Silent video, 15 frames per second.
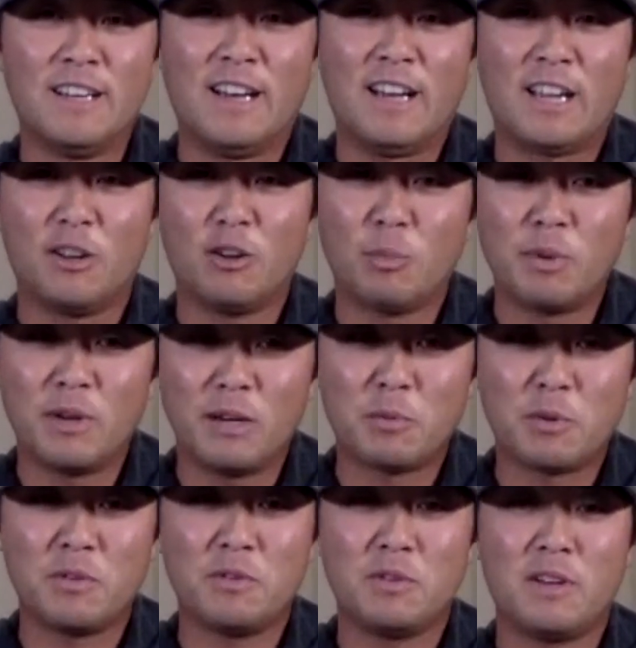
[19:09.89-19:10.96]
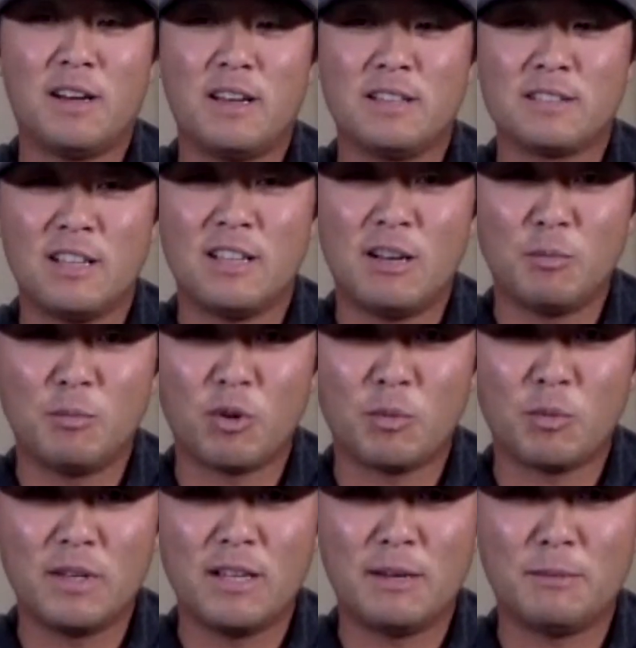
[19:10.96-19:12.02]
I can open up with you guys a lot more,
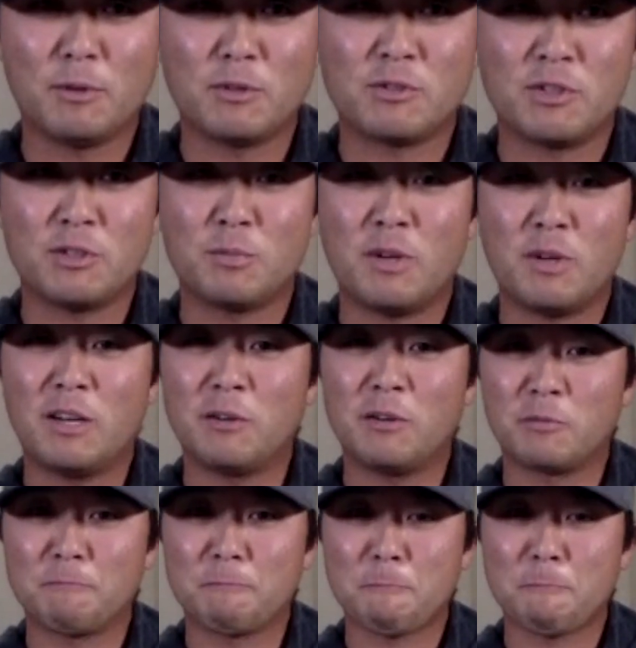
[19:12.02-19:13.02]
be a lot more transparent.